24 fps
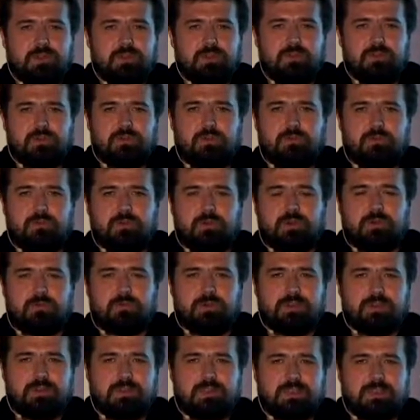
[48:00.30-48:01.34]
when you work
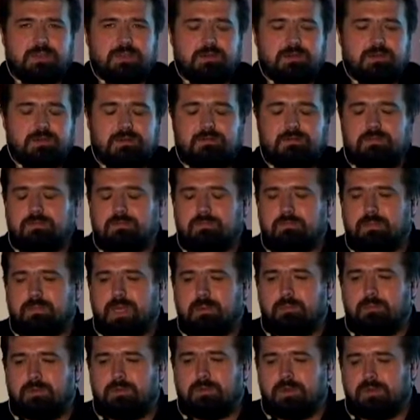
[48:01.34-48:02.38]
with
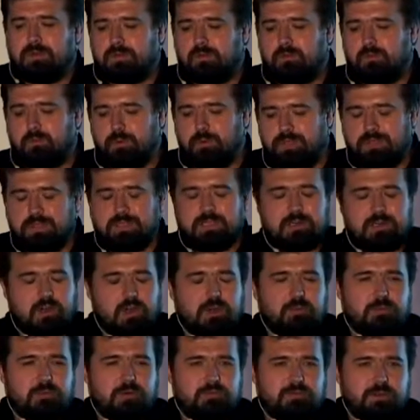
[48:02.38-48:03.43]
memory with the
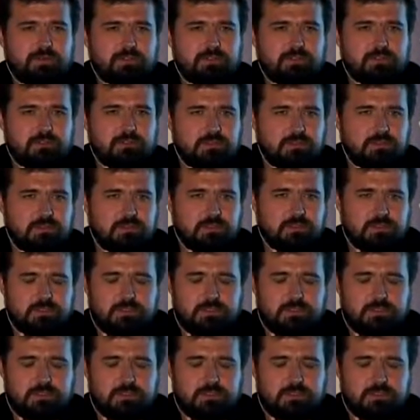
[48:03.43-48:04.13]
library functions,